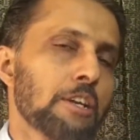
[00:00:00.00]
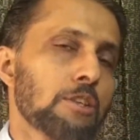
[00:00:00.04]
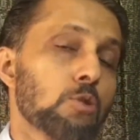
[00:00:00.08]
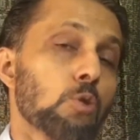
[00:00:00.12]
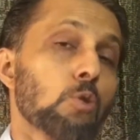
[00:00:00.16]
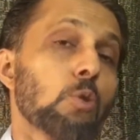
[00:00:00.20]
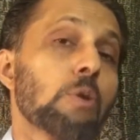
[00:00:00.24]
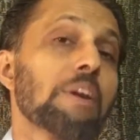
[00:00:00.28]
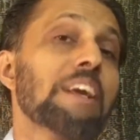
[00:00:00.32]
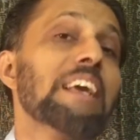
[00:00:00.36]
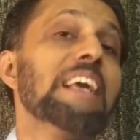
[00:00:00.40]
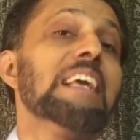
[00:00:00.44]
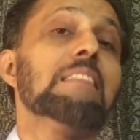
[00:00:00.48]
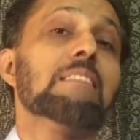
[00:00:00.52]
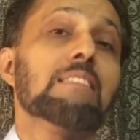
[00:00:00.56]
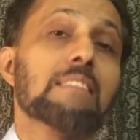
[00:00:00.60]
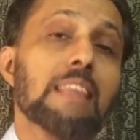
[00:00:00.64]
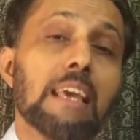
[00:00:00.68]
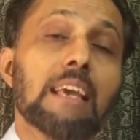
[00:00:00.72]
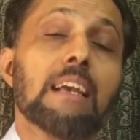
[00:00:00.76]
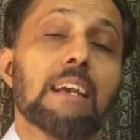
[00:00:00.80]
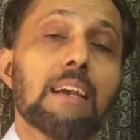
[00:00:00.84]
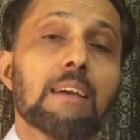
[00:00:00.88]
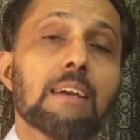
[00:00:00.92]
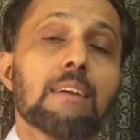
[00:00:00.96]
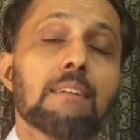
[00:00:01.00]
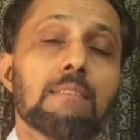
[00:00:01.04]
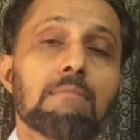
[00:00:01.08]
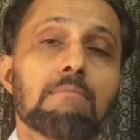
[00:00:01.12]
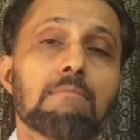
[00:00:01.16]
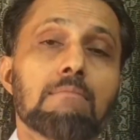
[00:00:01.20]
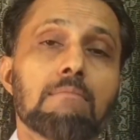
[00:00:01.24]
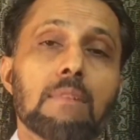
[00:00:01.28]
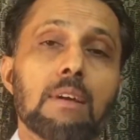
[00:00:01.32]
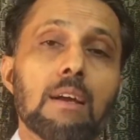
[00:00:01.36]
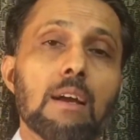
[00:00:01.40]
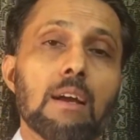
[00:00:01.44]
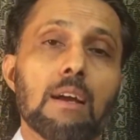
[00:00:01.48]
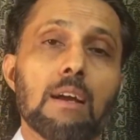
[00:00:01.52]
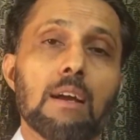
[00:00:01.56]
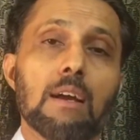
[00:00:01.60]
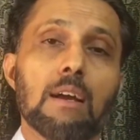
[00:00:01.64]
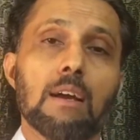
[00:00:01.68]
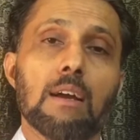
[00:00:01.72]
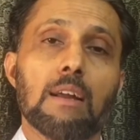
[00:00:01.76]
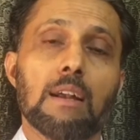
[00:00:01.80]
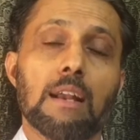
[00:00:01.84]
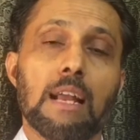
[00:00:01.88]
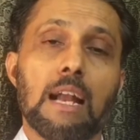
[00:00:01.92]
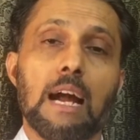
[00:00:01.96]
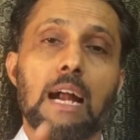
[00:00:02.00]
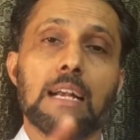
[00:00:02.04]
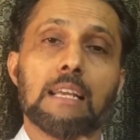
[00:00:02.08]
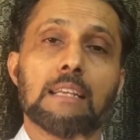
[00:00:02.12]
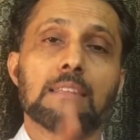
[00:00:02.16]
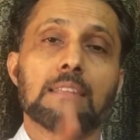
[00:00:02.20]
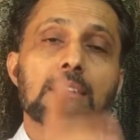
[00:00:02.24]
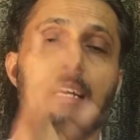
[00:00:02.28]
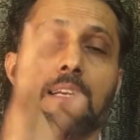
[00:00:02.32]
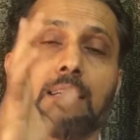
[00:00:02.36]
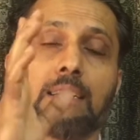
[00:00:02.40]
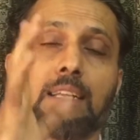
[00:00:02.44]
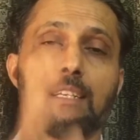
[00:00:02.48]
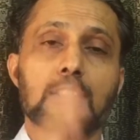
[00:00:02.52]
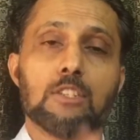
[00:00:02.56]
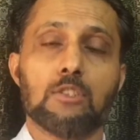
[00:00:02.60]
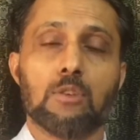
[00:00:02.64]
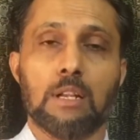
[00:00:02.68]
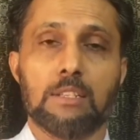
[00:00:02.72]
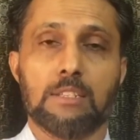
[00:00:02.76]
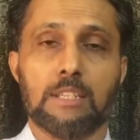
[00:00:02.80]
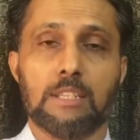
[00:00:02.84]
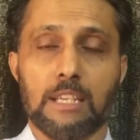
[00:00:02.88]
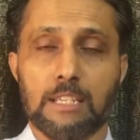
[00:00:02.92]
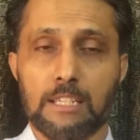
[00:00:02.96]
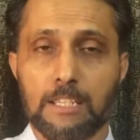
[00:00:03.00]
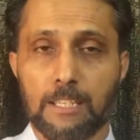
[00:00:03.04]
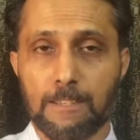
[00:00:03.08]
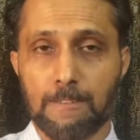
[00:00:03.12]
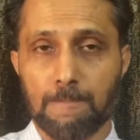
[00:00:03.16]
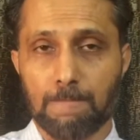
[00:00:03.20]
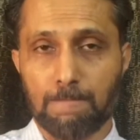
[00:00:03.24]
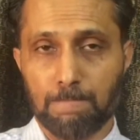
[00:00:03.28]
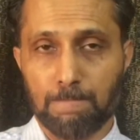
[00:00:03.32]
to rethink regarding the industrial sector.